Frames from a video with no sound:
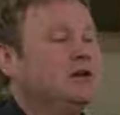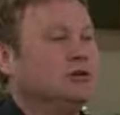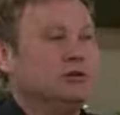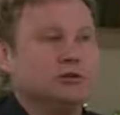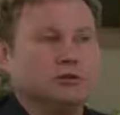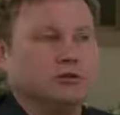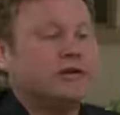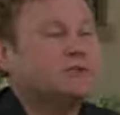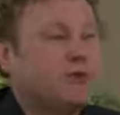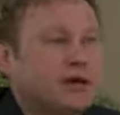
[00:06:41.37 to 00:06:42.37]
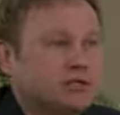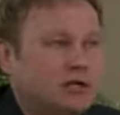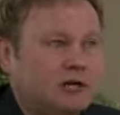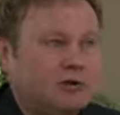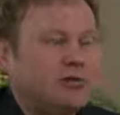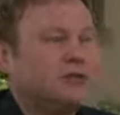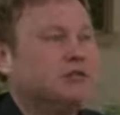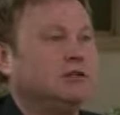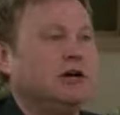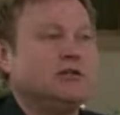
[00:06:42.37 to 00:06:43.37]
the Google Lunar XPRIZE along with us
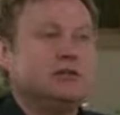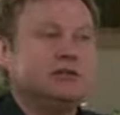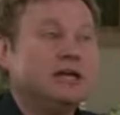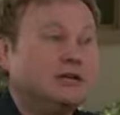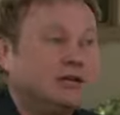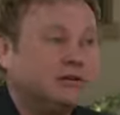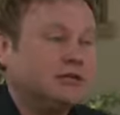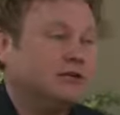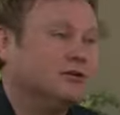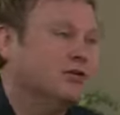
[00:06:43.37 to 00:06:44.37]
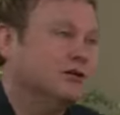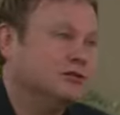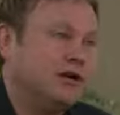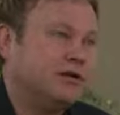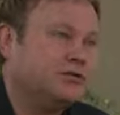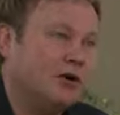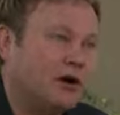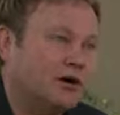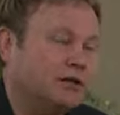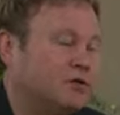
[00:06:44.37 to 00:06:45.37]
and a lot of the contenders that are trying so
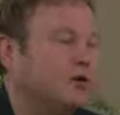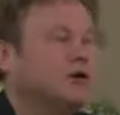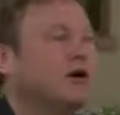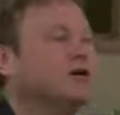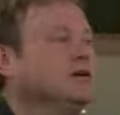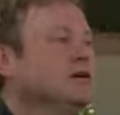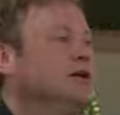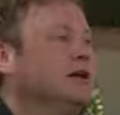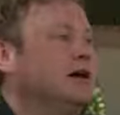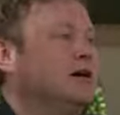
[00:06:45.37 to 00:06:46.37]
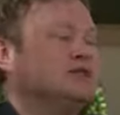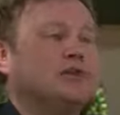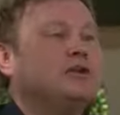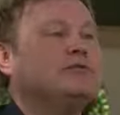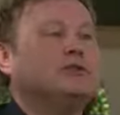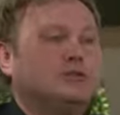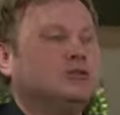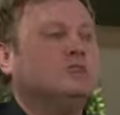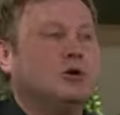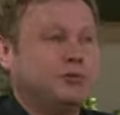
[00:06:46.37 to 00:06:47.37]
hard like we are. So I think it was a
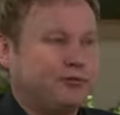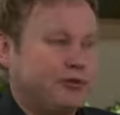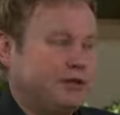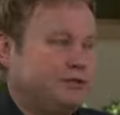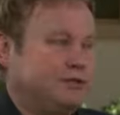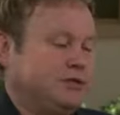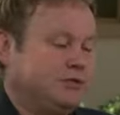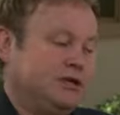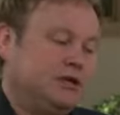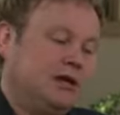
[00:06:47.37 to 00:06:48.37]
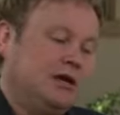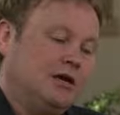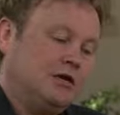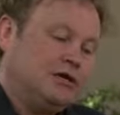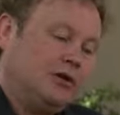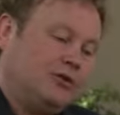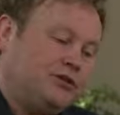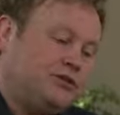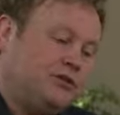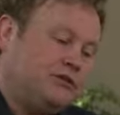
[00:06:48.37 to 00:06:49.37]
good moment for us that we said, you know,
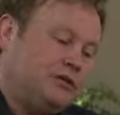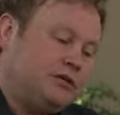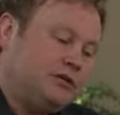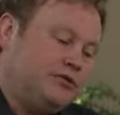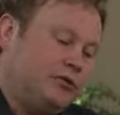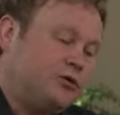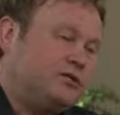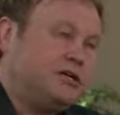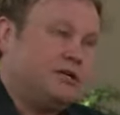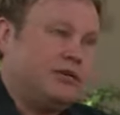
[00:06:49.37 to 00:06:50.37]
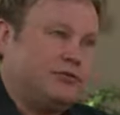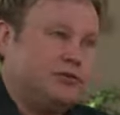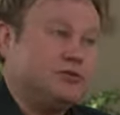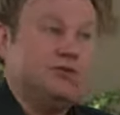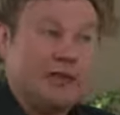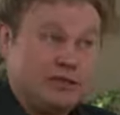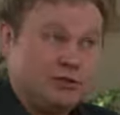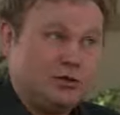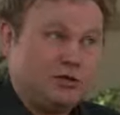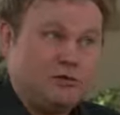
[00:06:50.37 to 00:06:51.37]
this is the 42nd anniversary
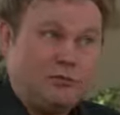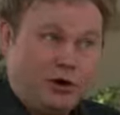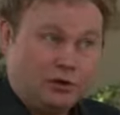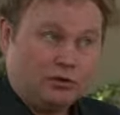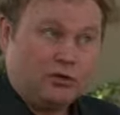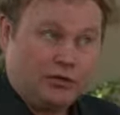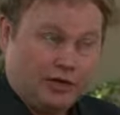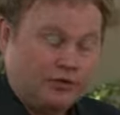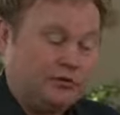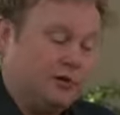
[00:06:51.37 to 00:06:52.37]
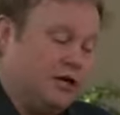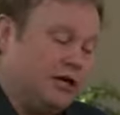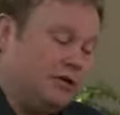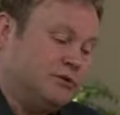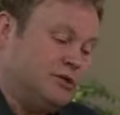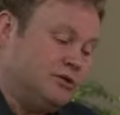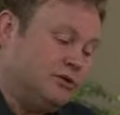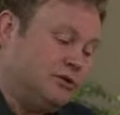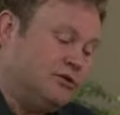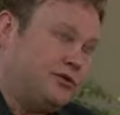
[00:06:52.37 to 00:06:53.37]
last week of Apollo 11. It was
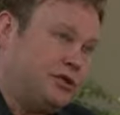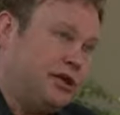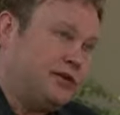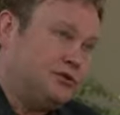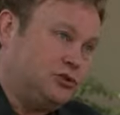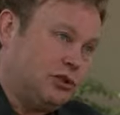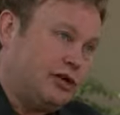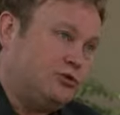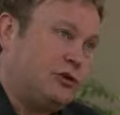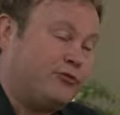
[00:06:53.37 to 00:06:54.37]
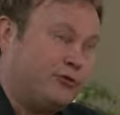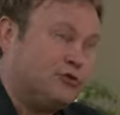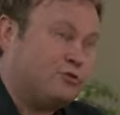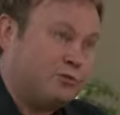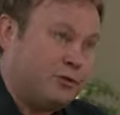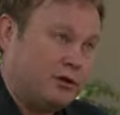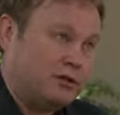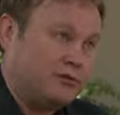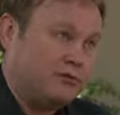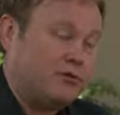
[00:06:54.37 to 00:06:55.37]
also the day, July 21st, we
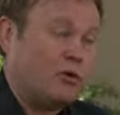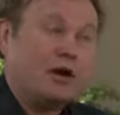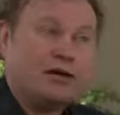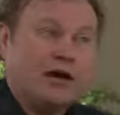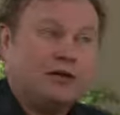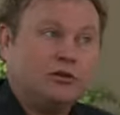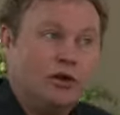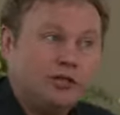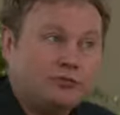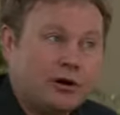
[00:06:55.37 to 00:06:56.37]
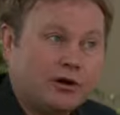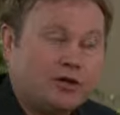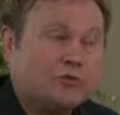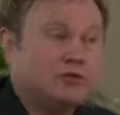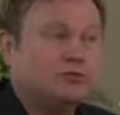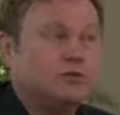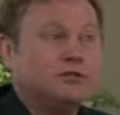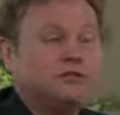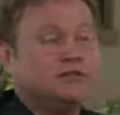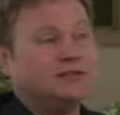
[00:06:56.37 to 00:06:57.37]
picked for our gala launch party, which
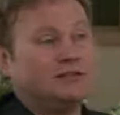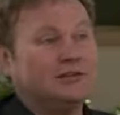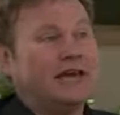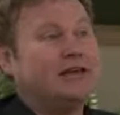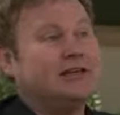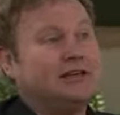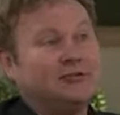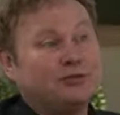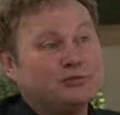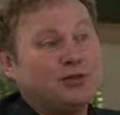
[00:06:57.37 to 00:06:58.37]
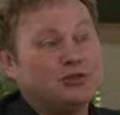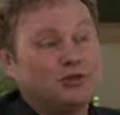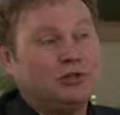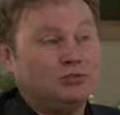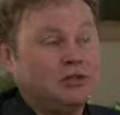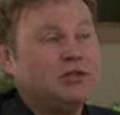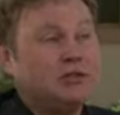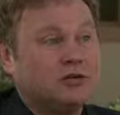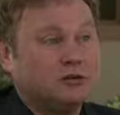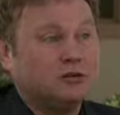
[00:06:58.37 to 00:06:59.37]
was the landing of the space shuttle and really the
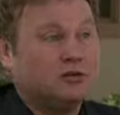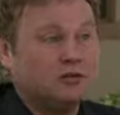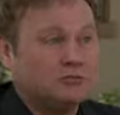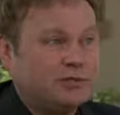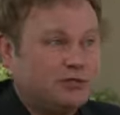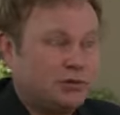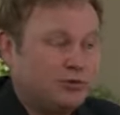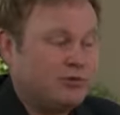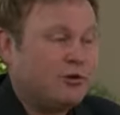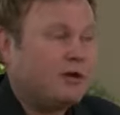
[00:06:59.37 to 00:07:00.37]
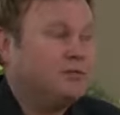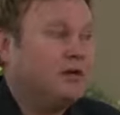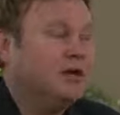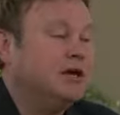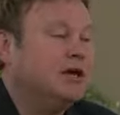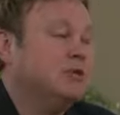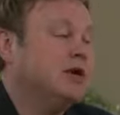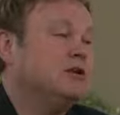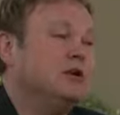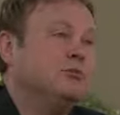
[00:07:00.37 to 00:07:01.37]
conclusion of the space shuttle program. We
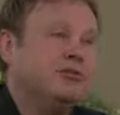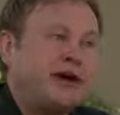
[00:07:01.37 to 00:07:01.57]
had a number of